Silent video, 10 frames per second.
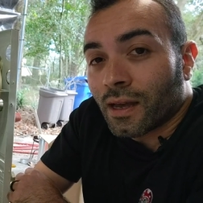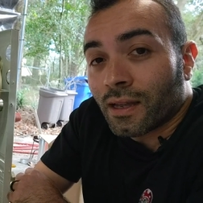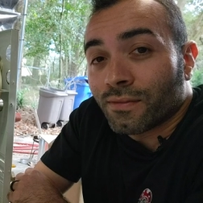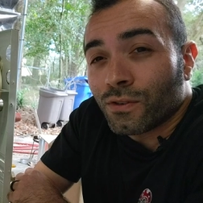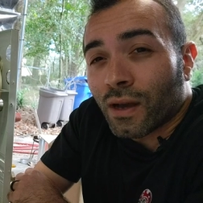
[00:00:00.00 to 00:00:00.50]

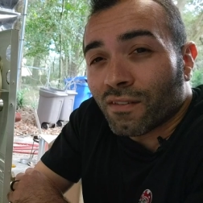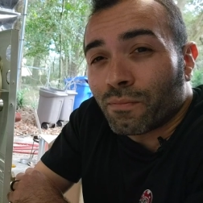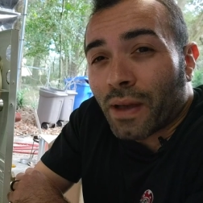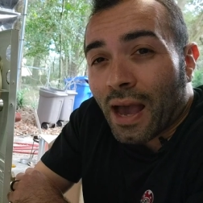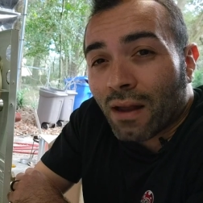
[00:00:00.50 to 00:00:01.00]
And if you
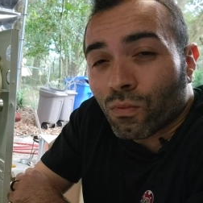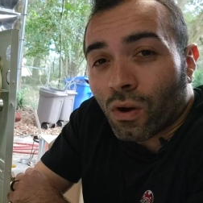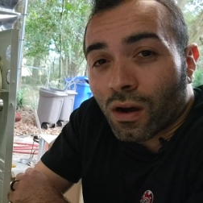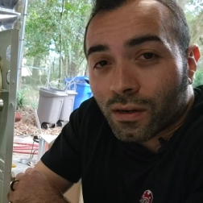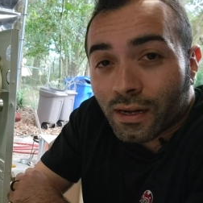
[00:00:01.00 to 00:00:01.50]
have bad
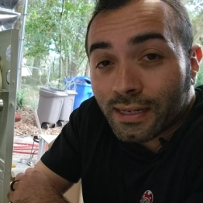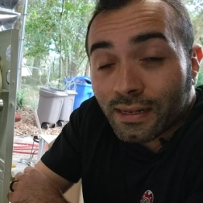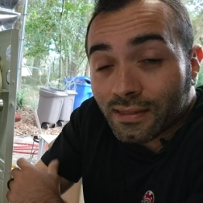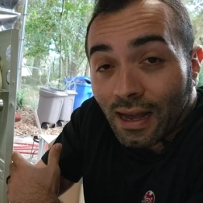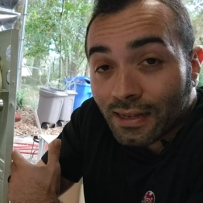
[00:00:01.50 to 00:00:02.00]
water, I
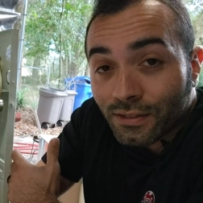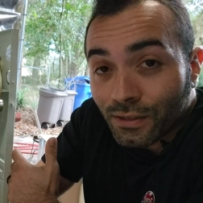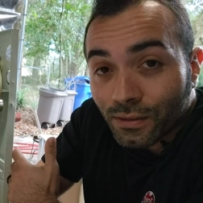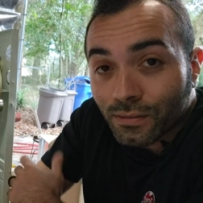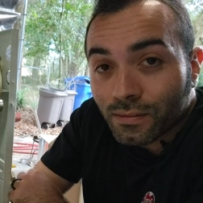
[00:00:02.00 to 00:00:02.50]
guess I
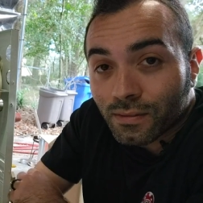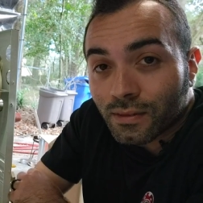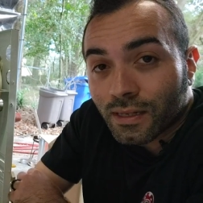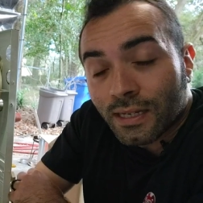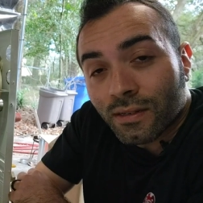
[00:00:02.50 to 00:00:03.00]
do
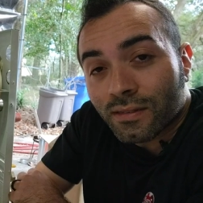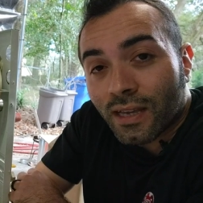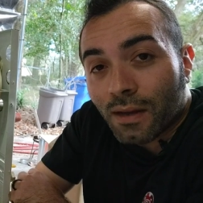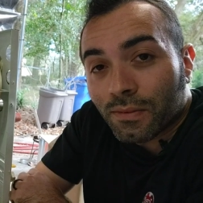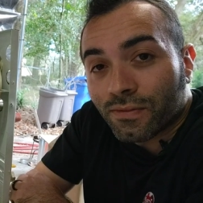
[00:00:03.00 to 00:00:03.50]
here in
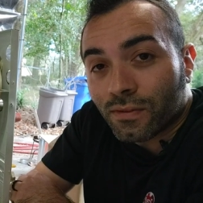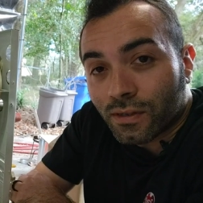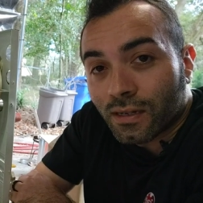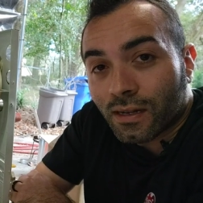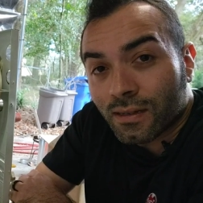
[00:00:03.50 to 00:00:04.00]
Tampa,
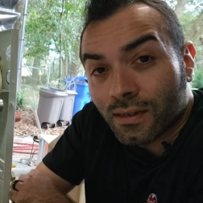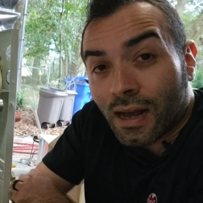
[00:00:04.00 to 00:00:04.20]
Florida.